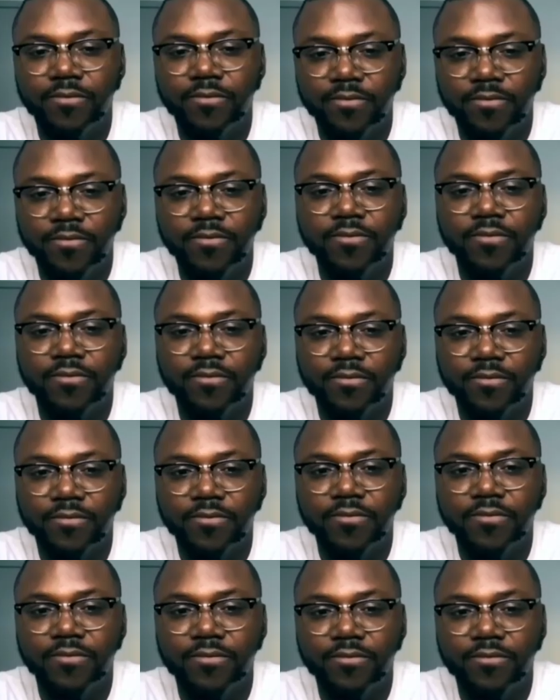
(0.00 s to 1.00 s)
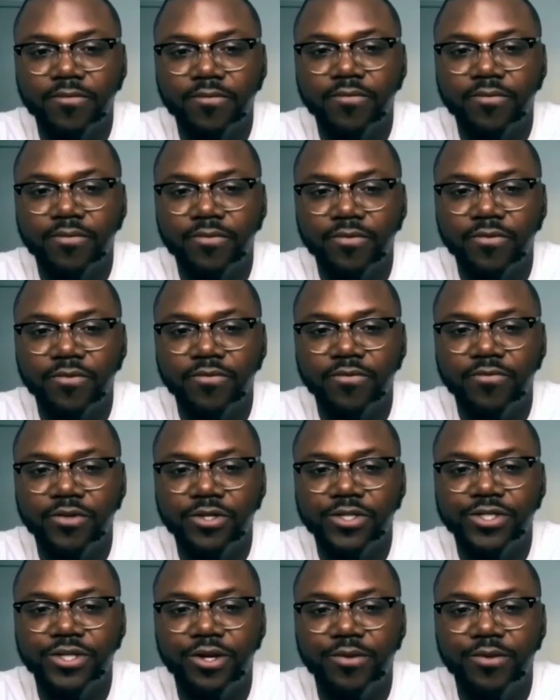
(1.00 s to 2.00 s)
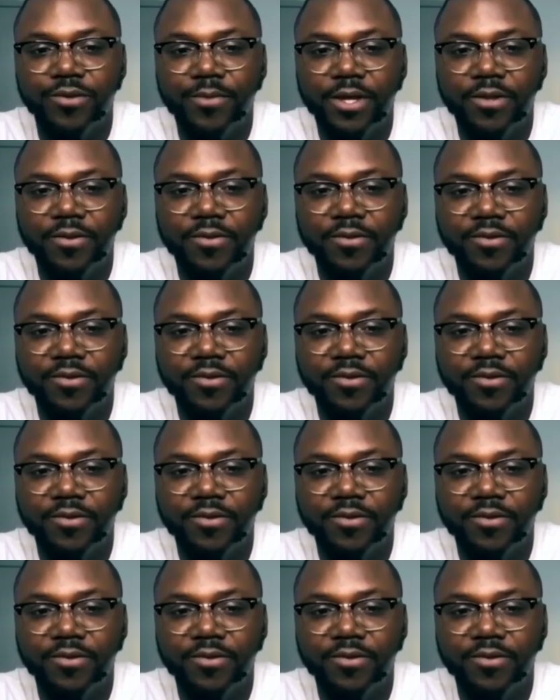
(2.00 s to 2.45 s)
The results will come. For sure, man.